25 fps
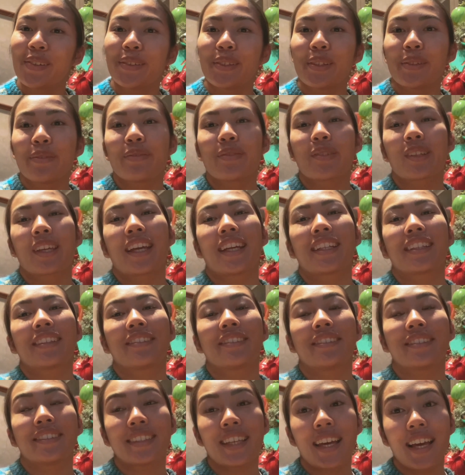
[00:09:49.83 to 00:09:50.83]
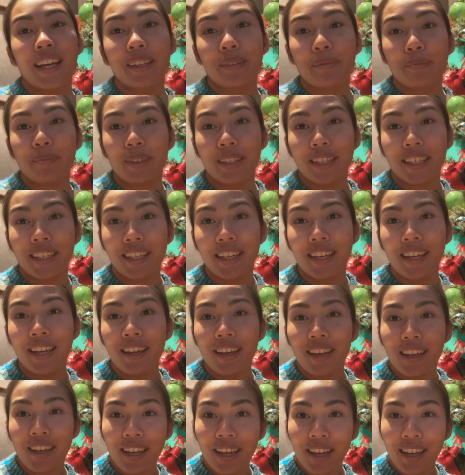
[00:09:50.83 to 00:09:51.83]
don't forget to tag me
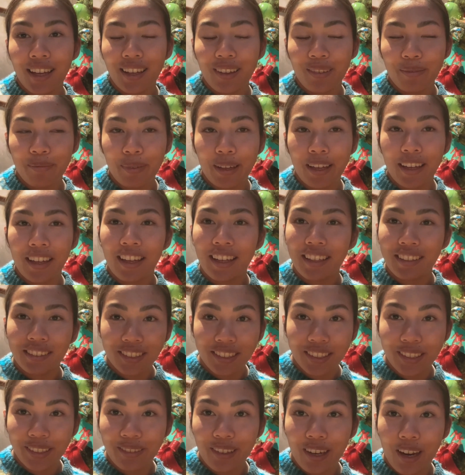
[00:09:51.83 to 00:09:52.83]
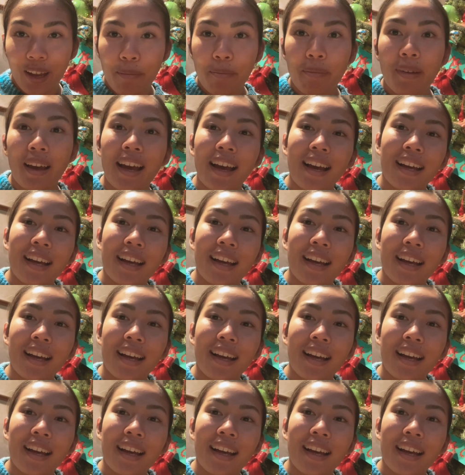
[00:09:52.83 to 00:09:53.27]
on my Instagram